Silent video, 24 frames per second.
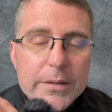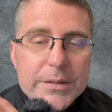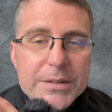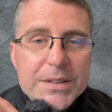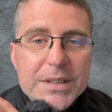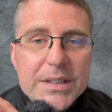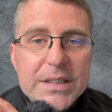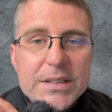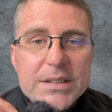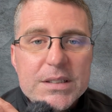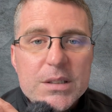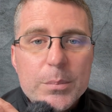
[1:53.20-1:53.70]

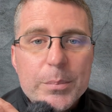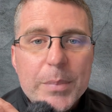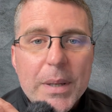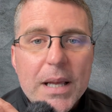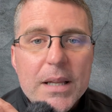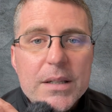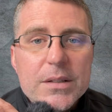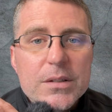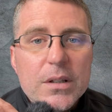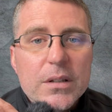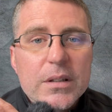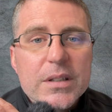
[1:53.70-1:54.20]
disease
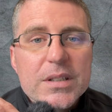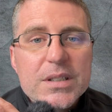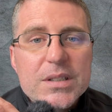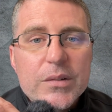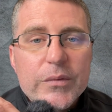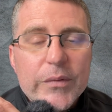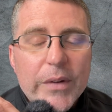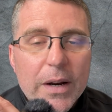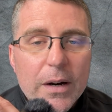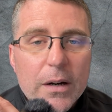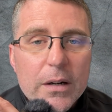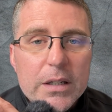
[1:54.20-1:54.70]
depends on the
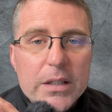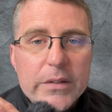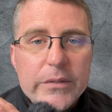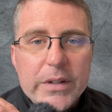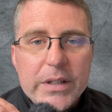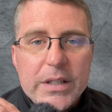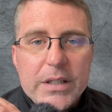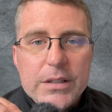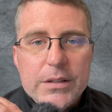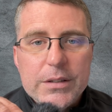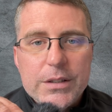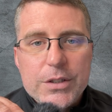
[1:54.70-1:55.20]
severity of the
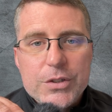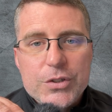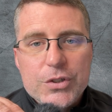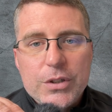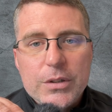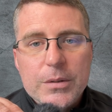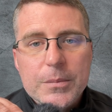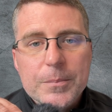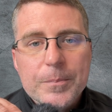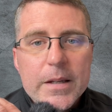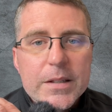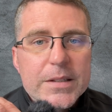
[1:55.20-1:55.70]
condition.
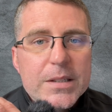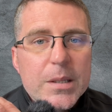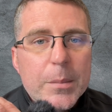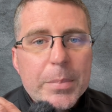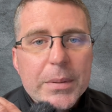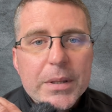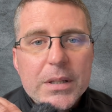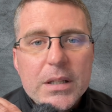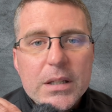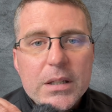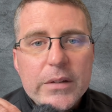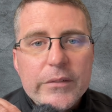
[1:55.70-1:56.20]
It
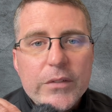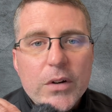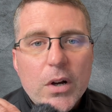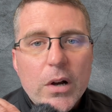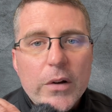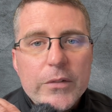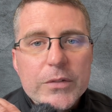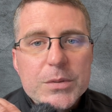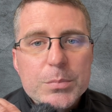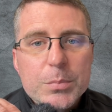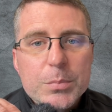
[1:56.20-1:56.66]
typically involves